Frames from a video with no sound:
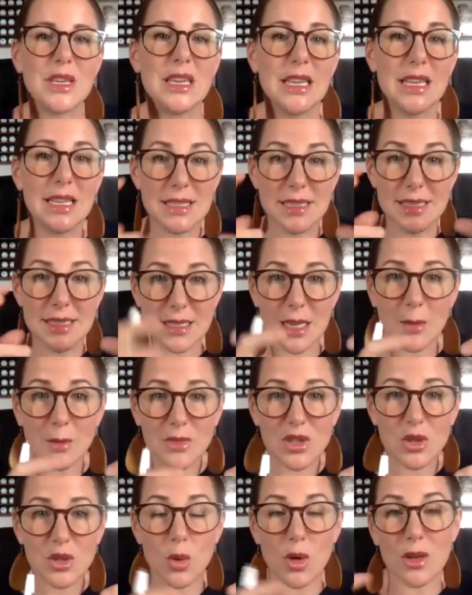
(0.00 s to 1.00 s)
in some
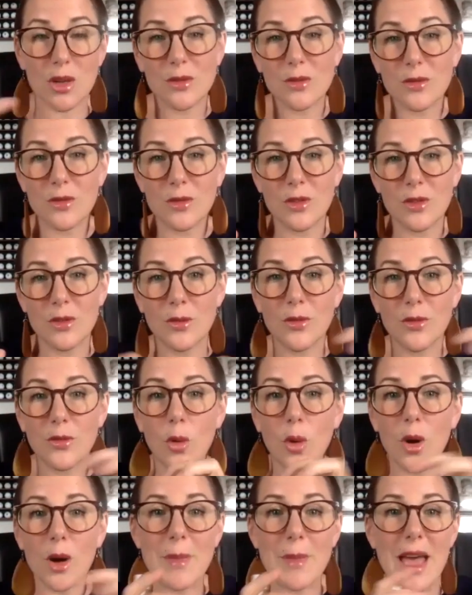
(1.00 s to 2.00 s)
sort of
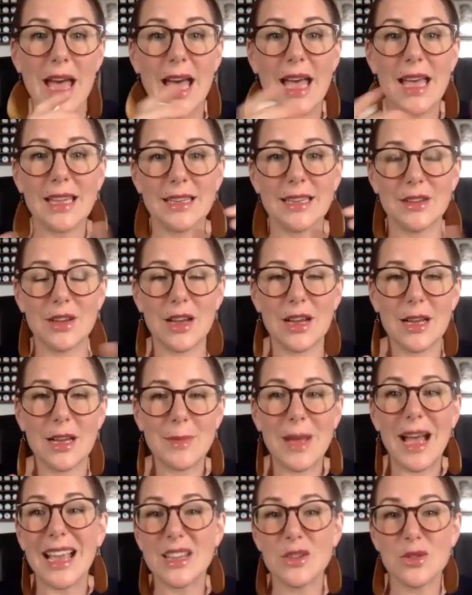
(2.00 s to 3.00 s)
format.
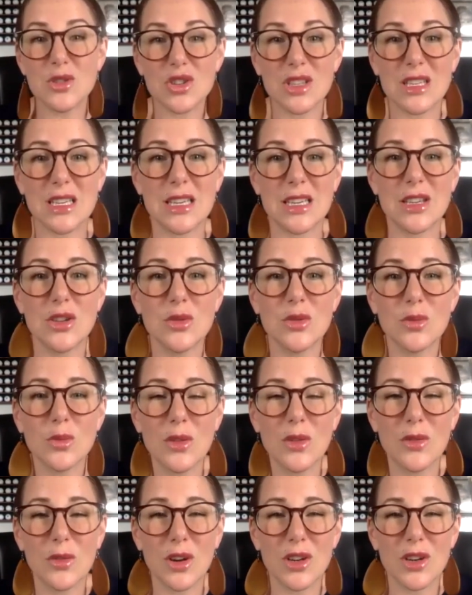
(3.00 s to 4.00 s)
You
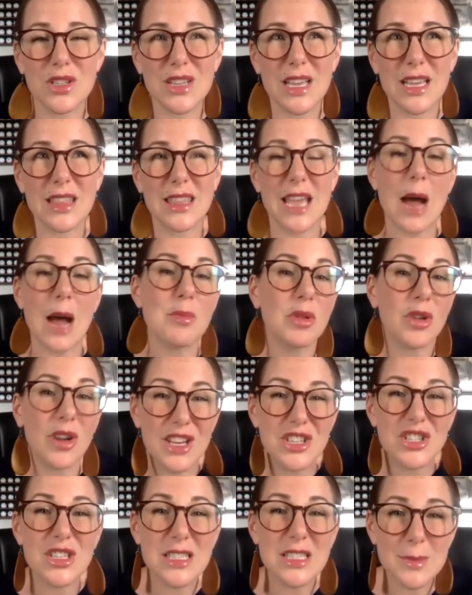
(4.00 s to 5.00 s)
refer to like the
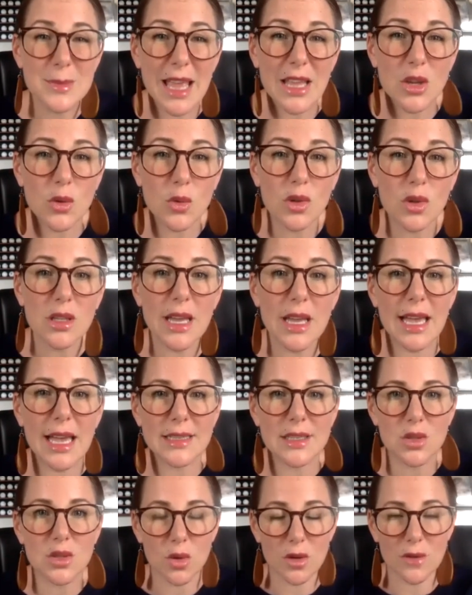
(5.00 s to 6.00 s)
operations manual
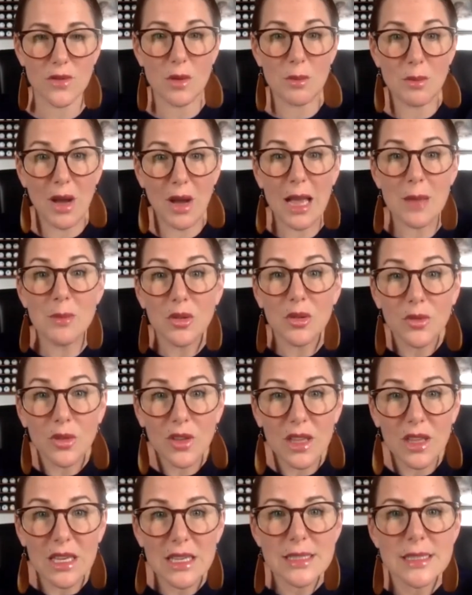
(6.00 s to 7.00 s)
as sort of the Bible for
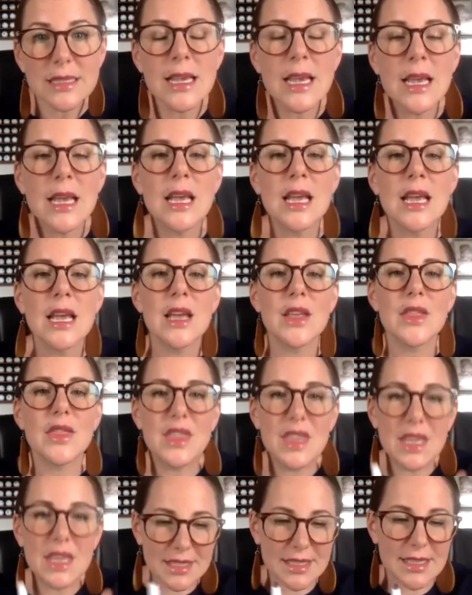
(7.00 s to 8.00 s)
this.
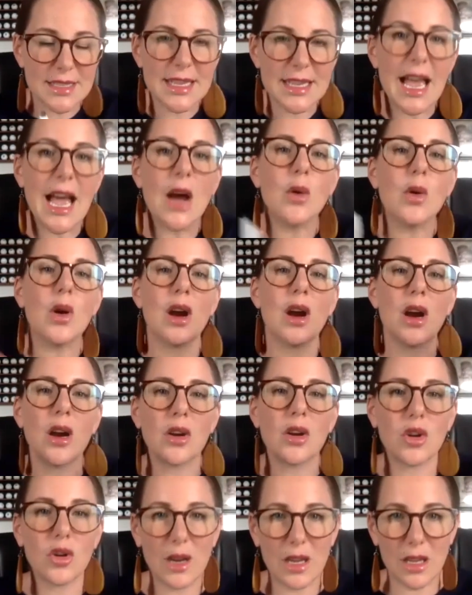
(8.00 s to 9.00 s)
This is how our
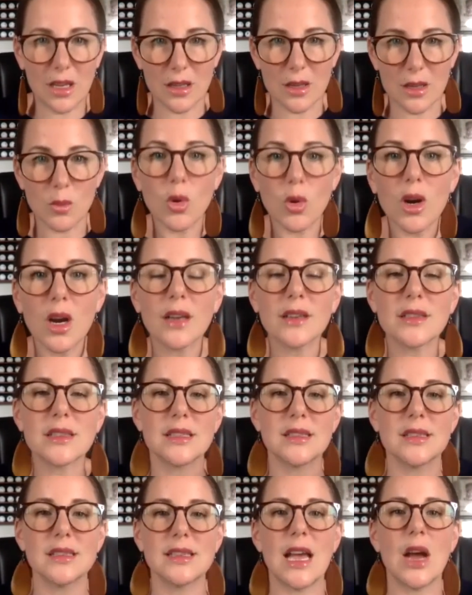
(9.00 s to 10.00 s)
curriculum works.
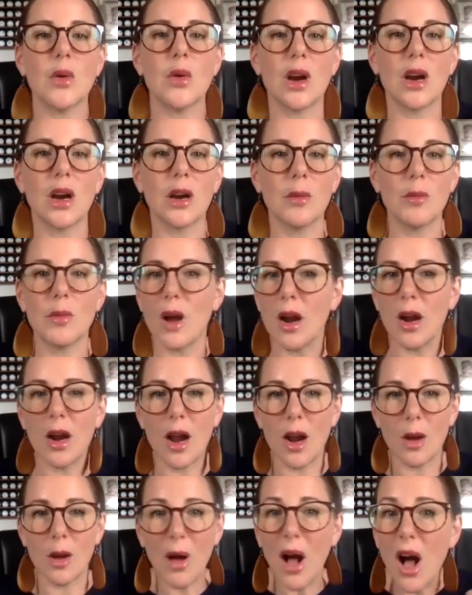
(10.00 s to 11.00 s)
This is how our
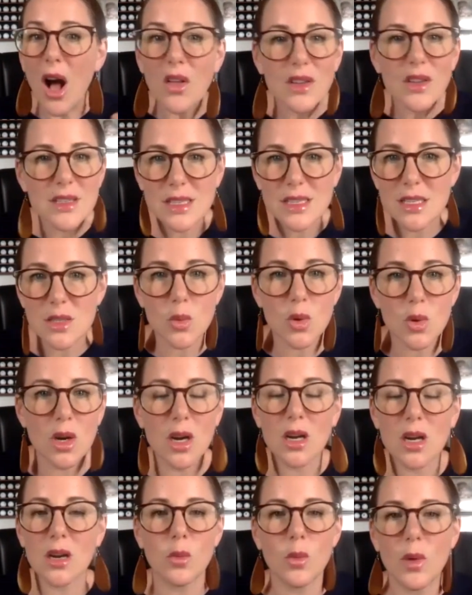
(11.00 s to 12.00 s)
policies
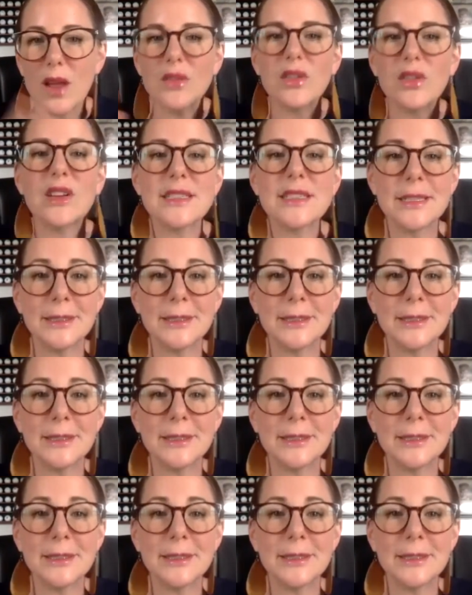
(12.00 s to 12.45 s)
work, whatever it is.